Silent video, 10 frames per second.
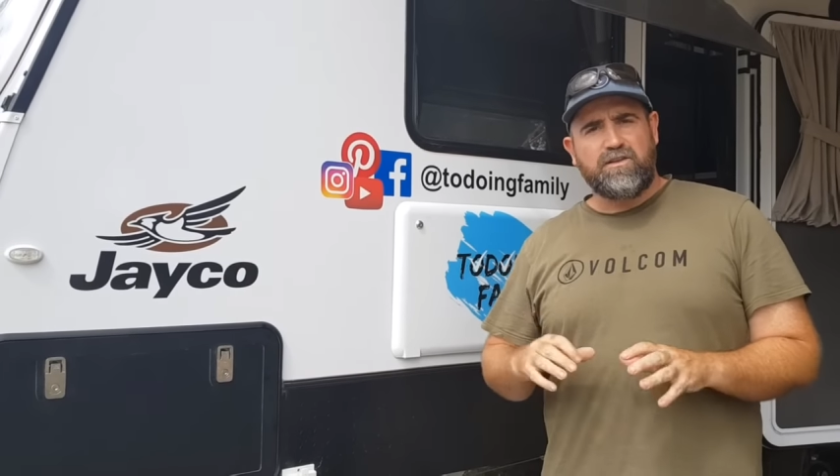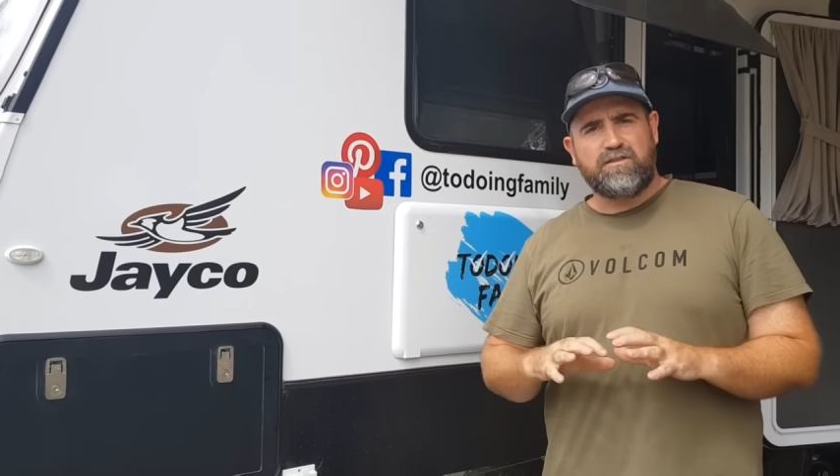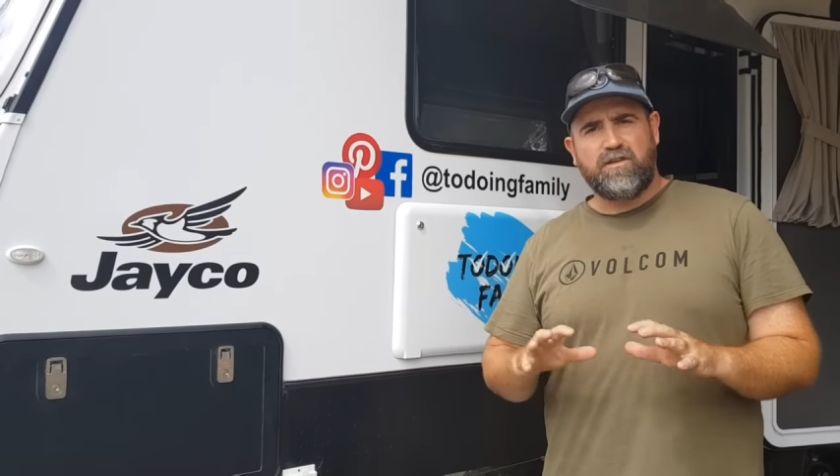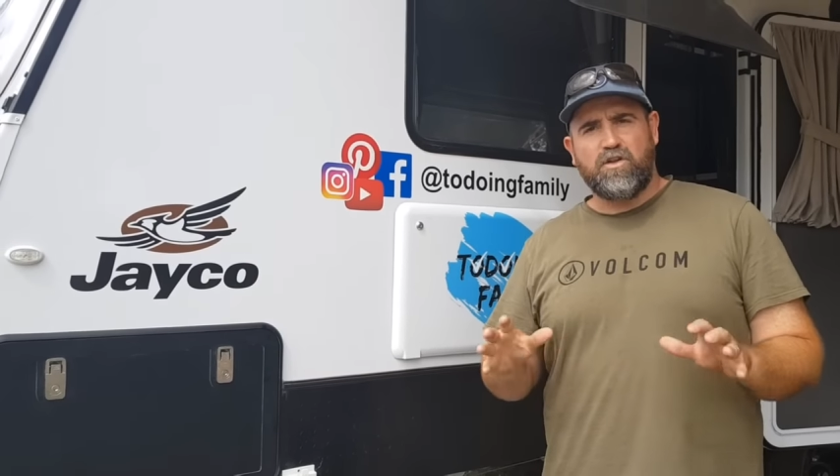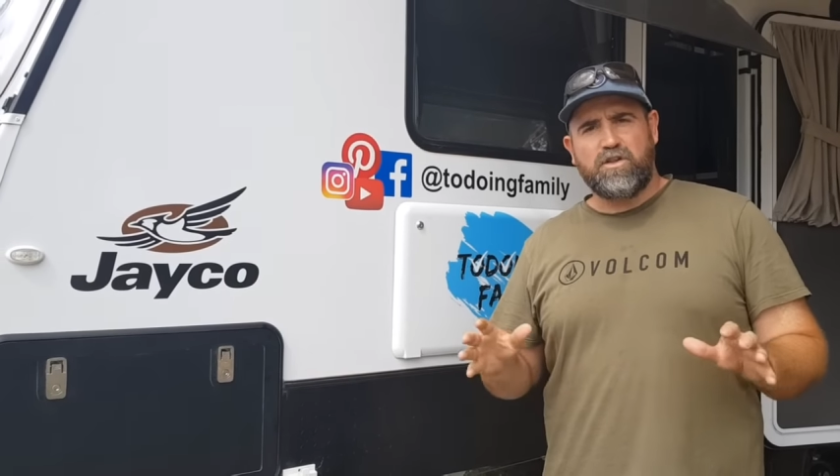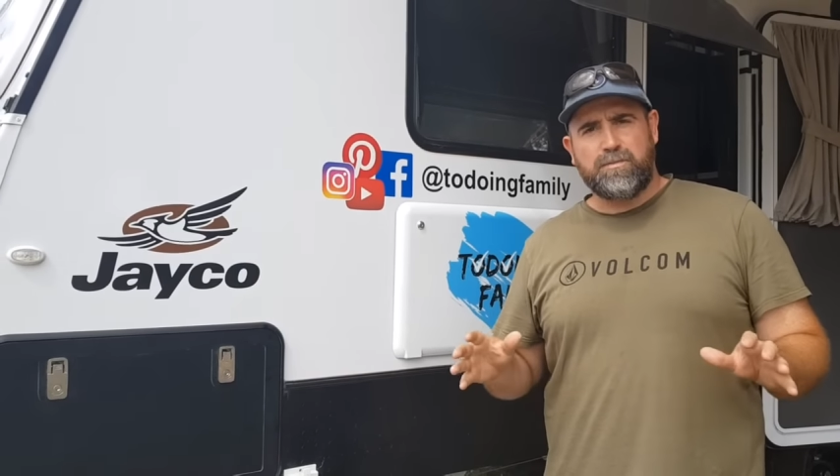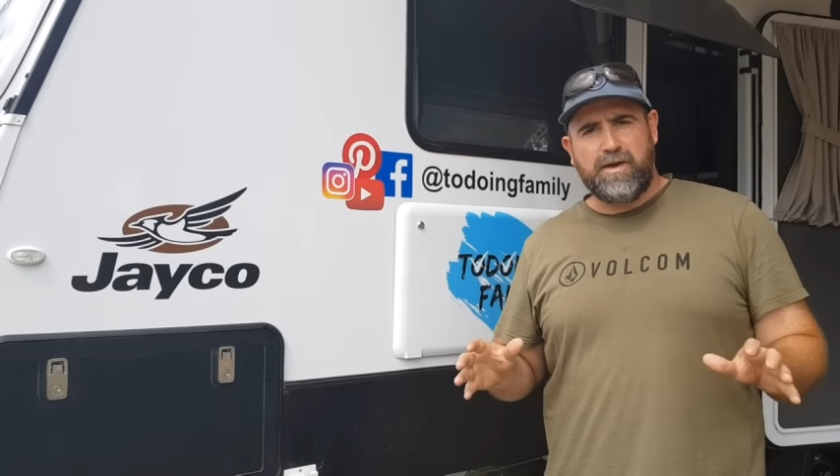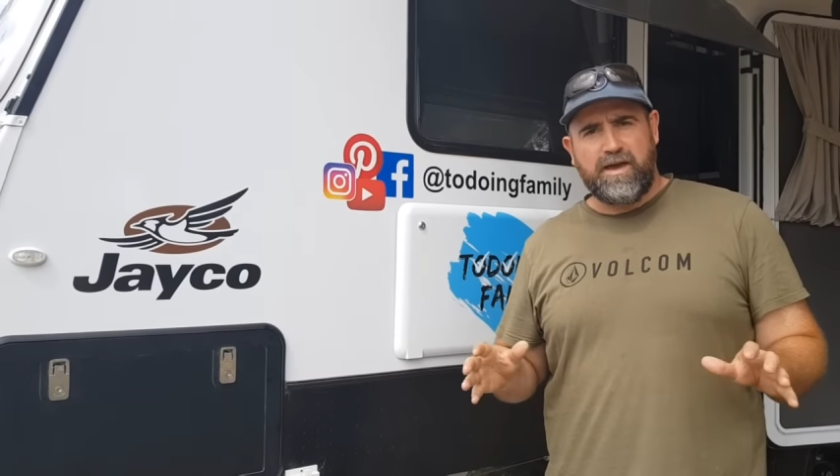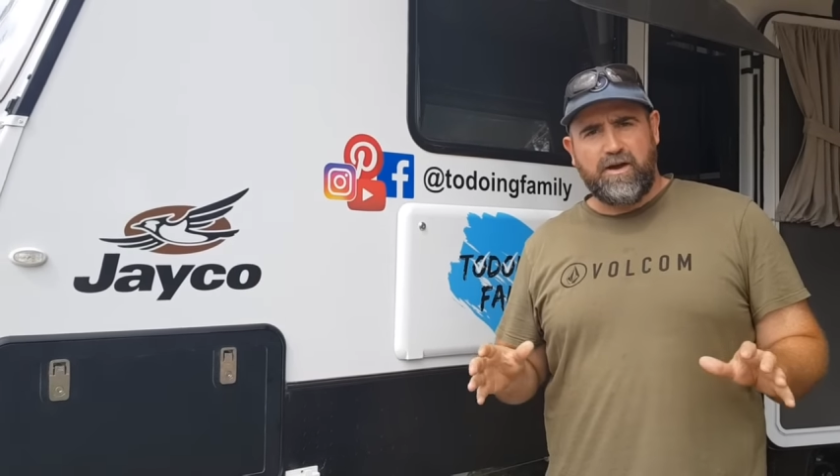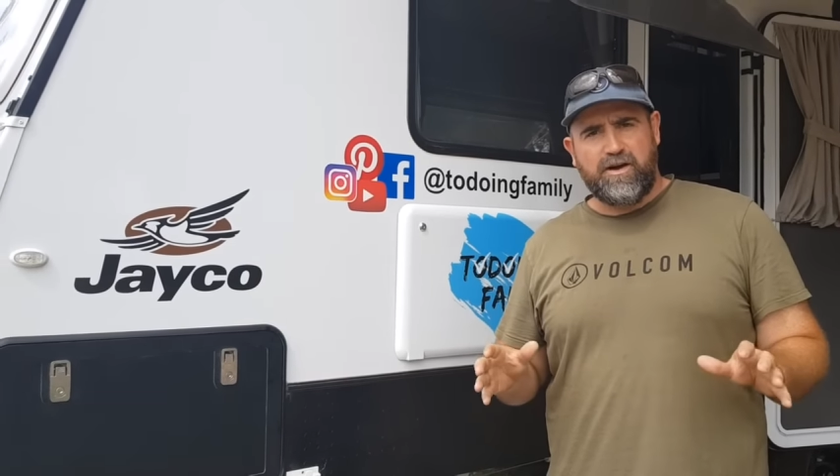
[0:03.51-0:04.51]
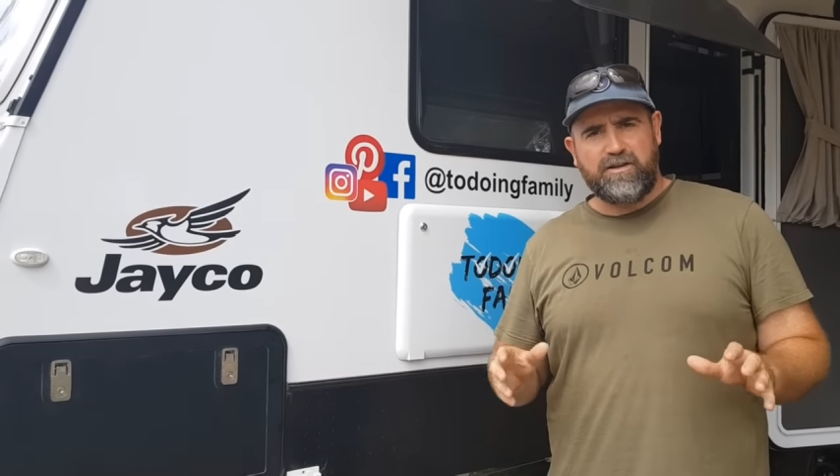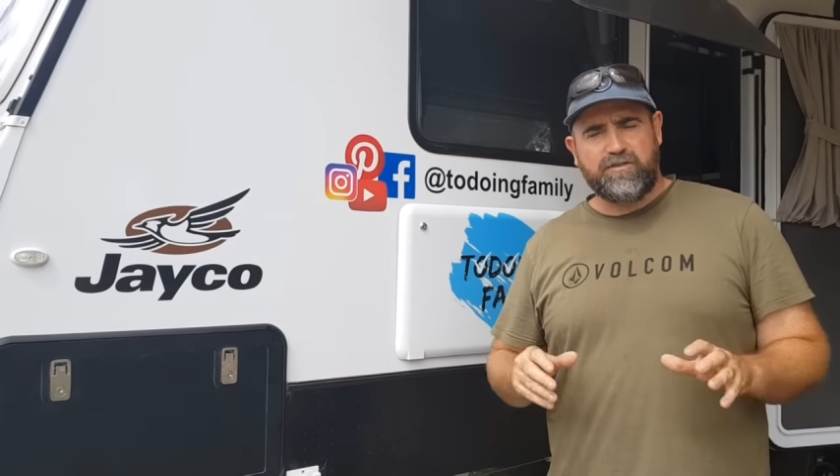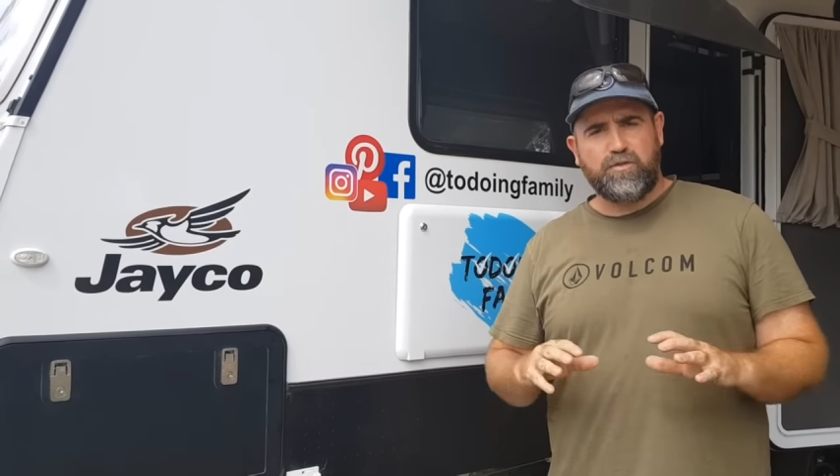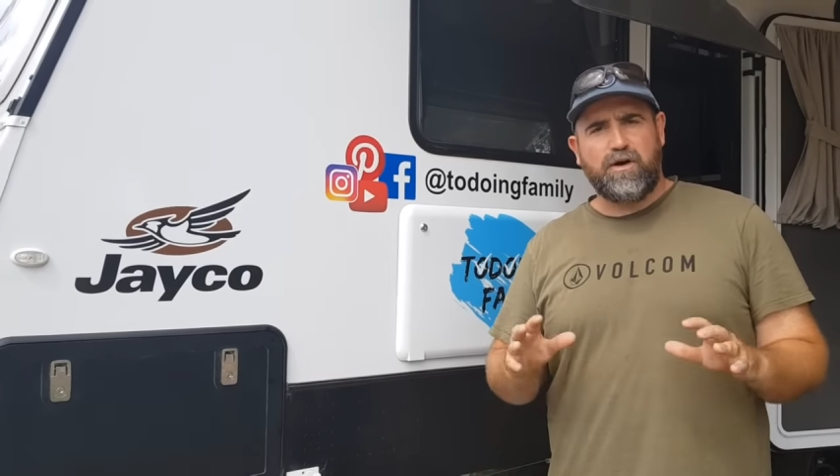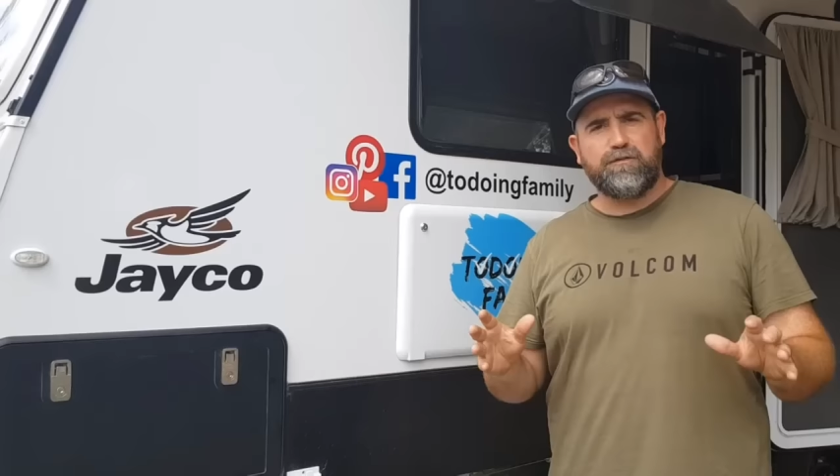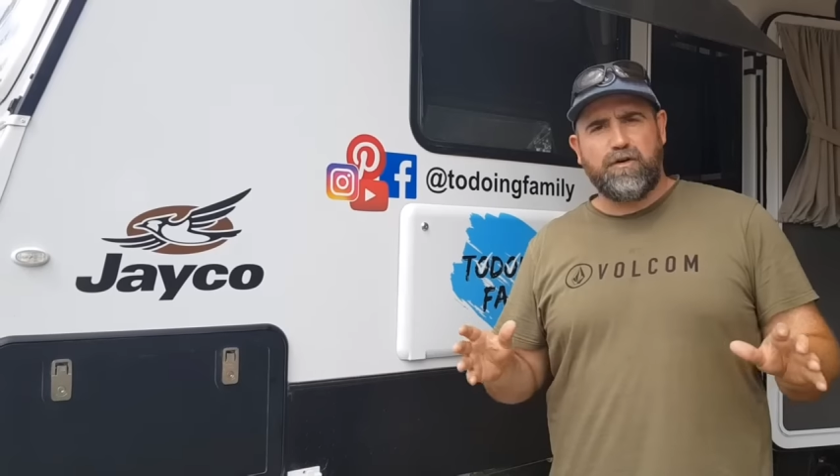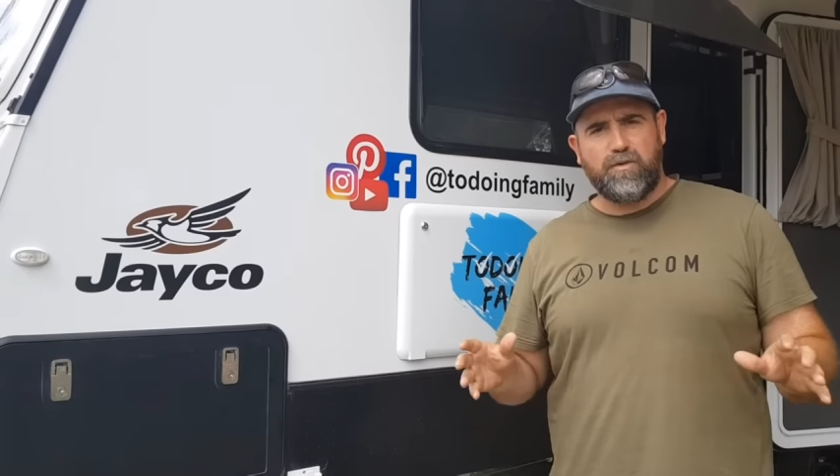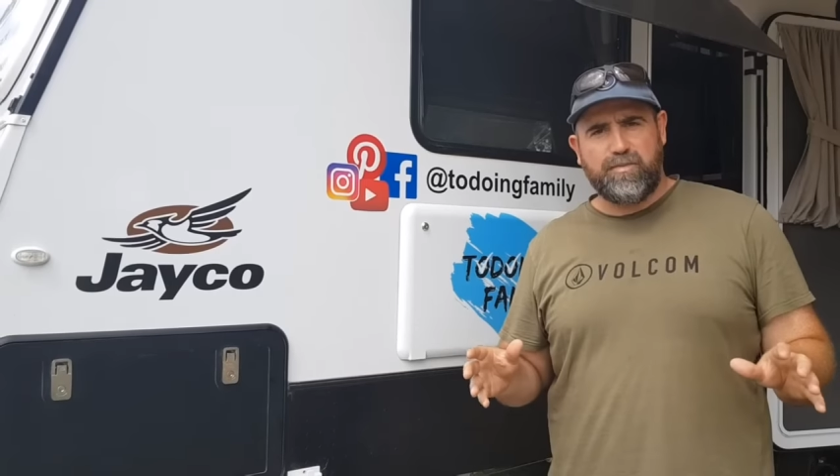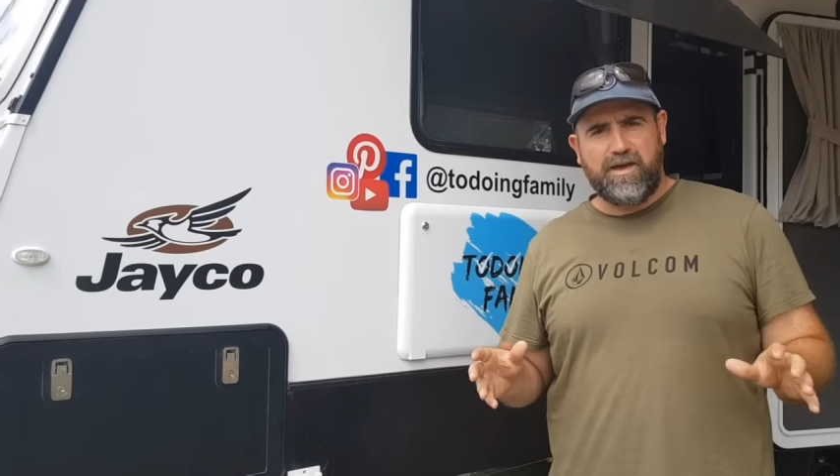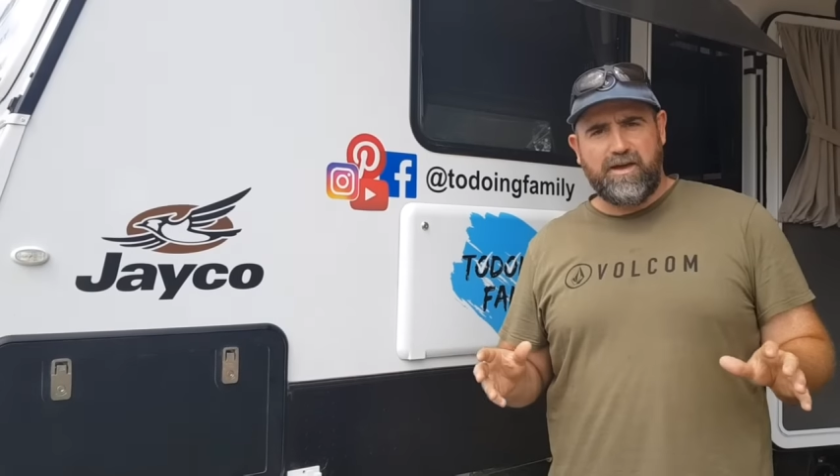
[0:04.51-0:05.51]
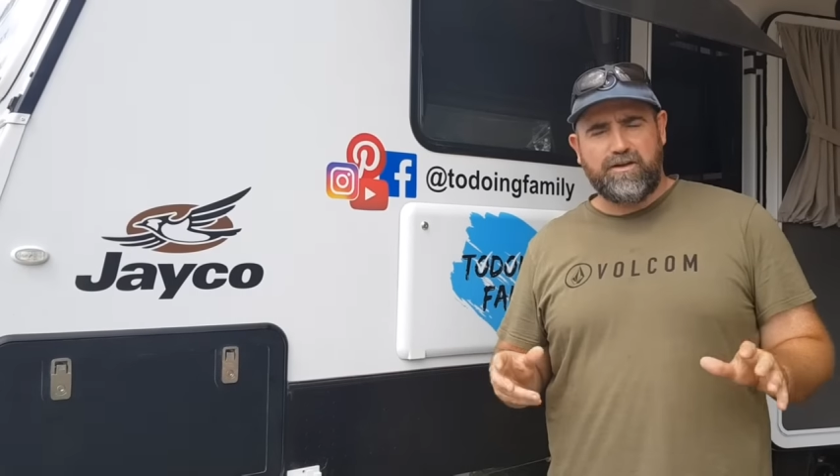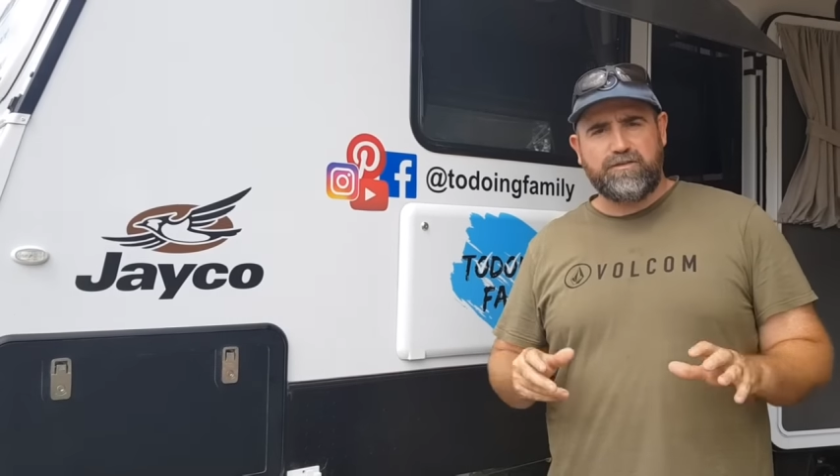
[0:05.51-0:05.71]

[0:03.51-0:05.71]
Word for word: Solar power, 12 volt power,